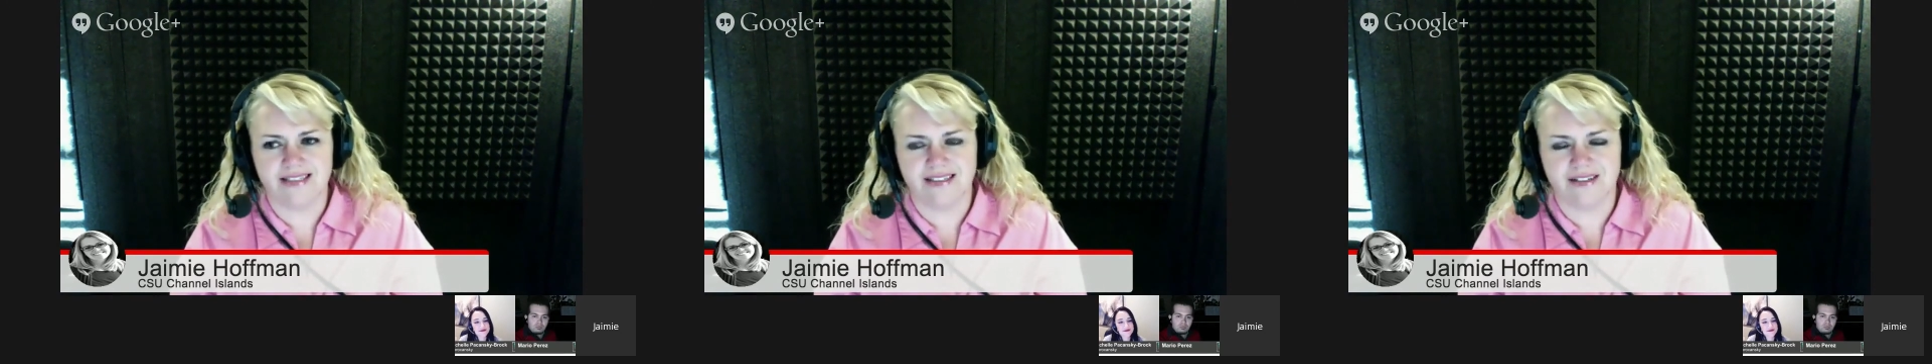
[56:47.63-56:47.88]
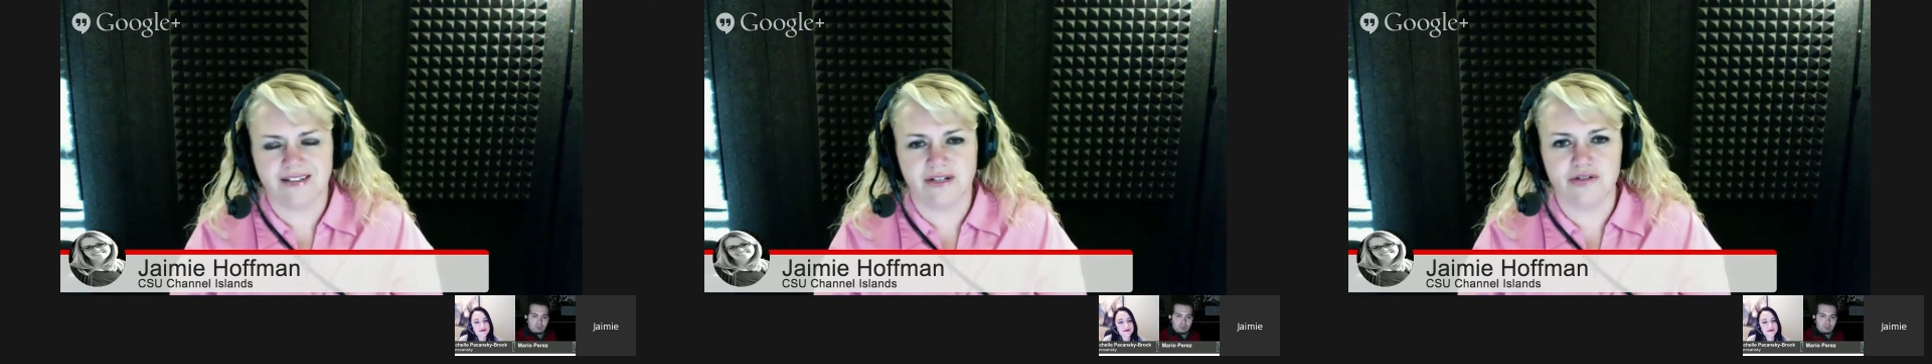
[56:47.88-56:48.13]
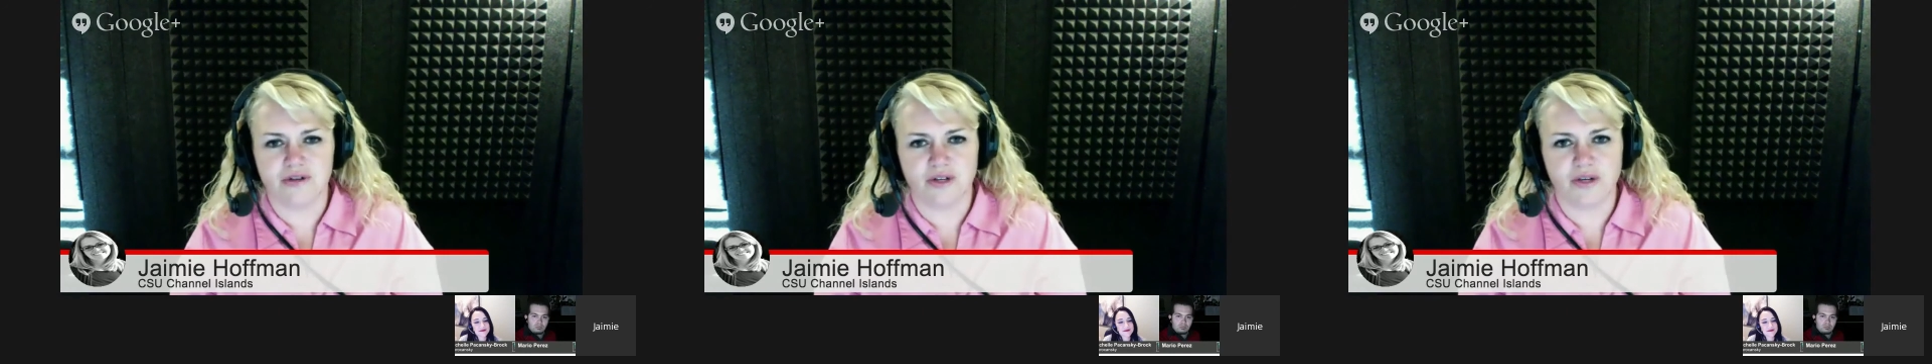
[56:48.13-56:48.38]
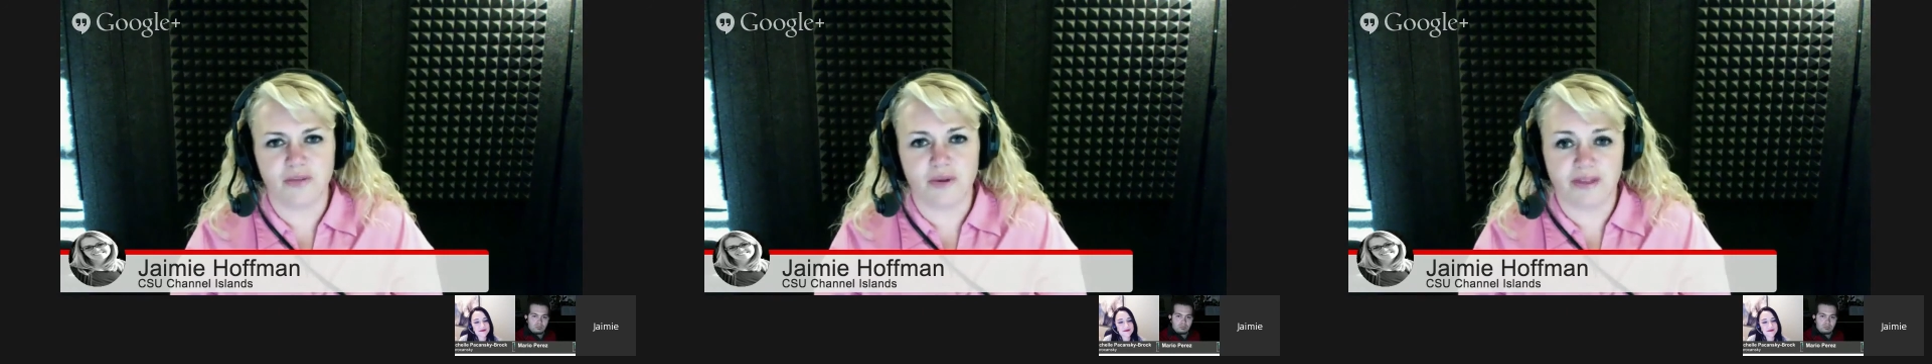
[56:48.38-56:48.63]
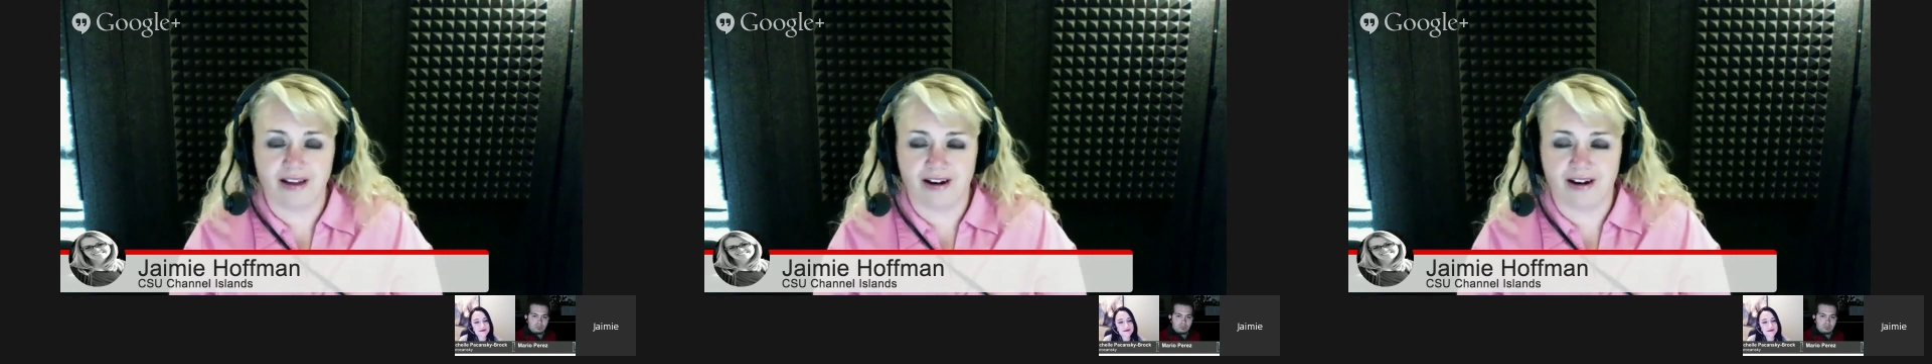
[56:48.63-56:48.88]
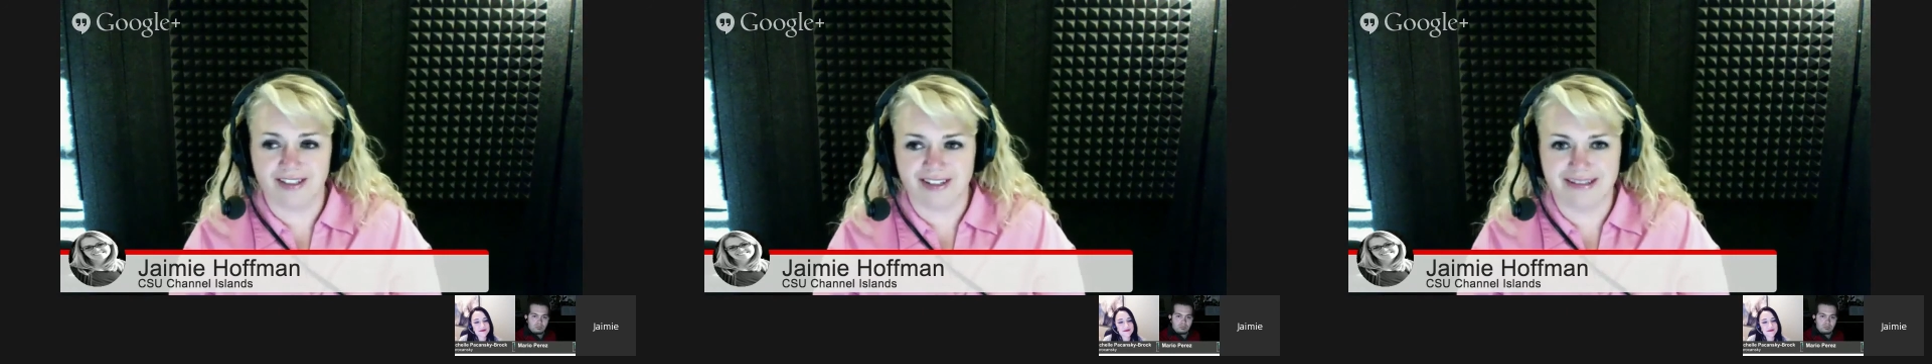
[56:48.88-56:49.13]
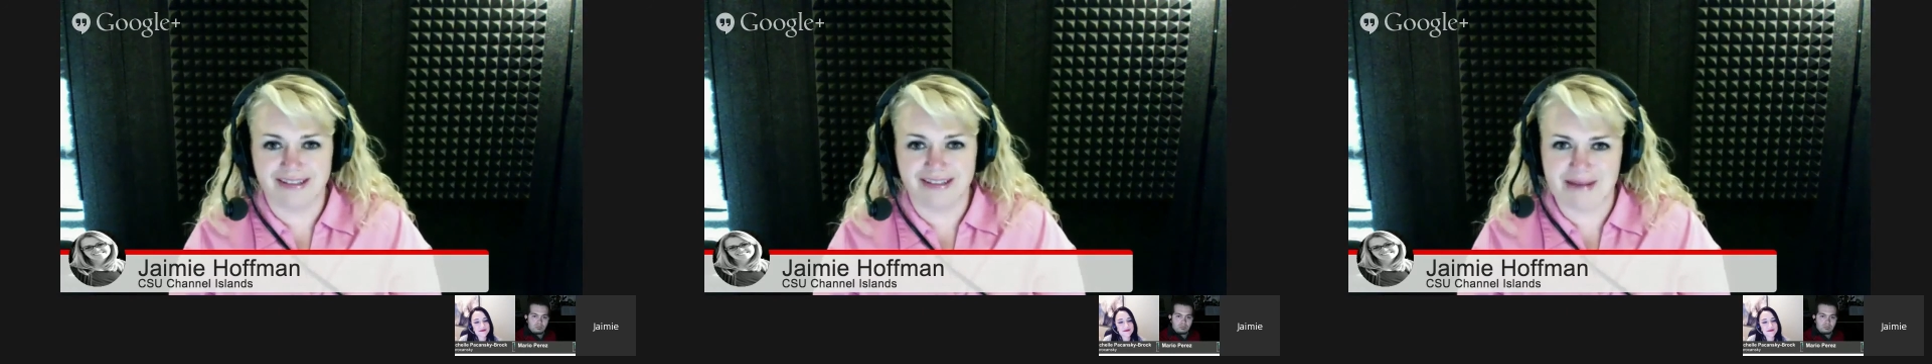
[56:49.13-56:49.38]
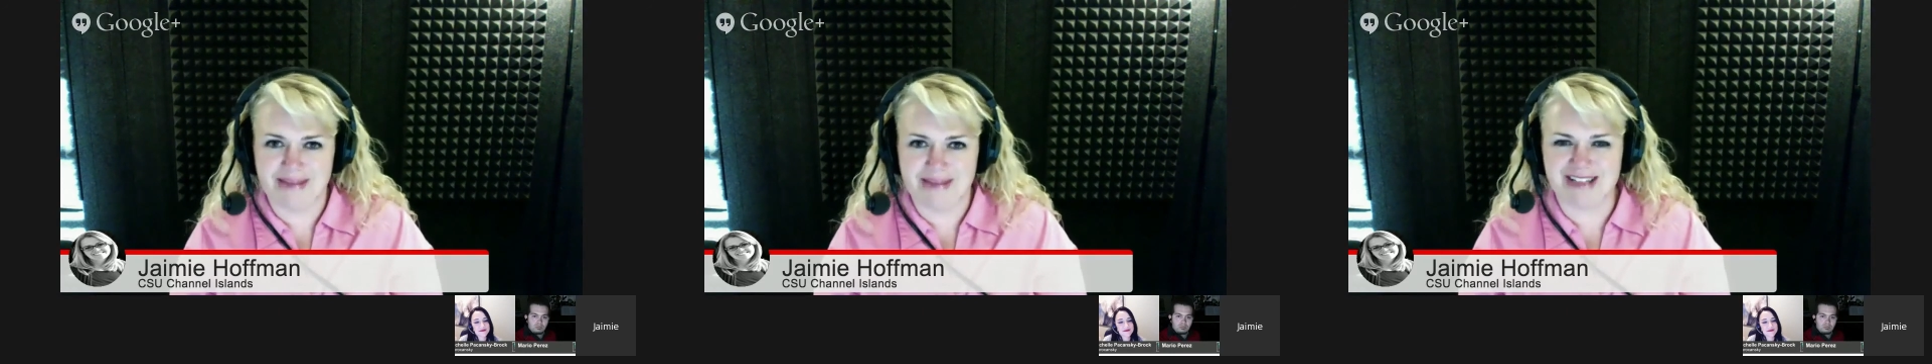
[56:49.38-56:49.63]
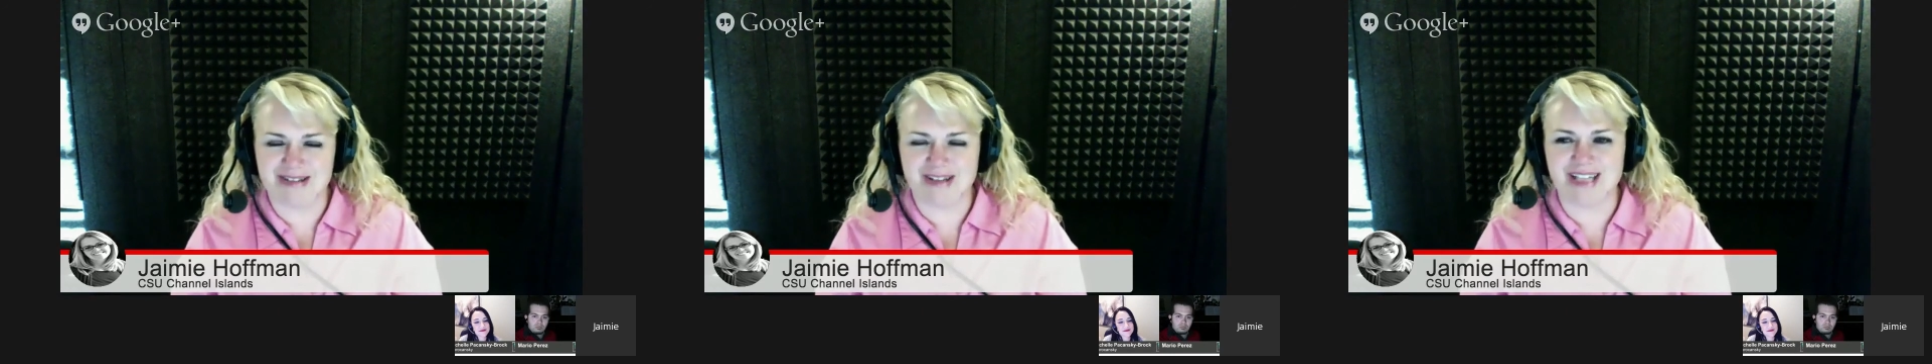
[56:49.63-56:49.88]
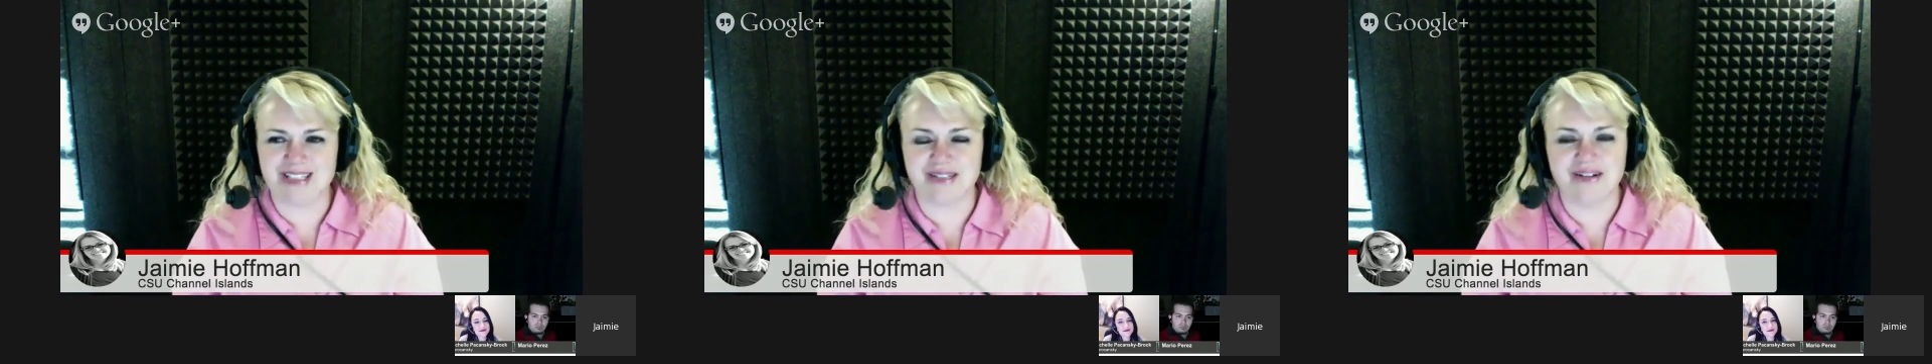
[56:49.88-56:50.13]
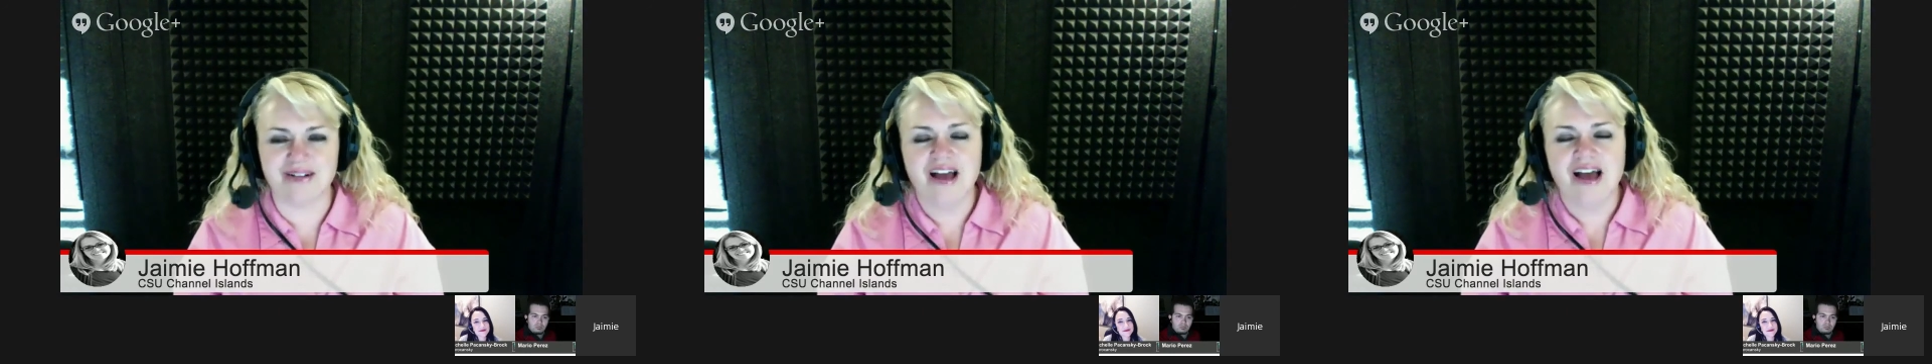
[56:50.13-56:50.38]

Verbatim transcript: enjoyable, but they are learning, maybe that's okay too.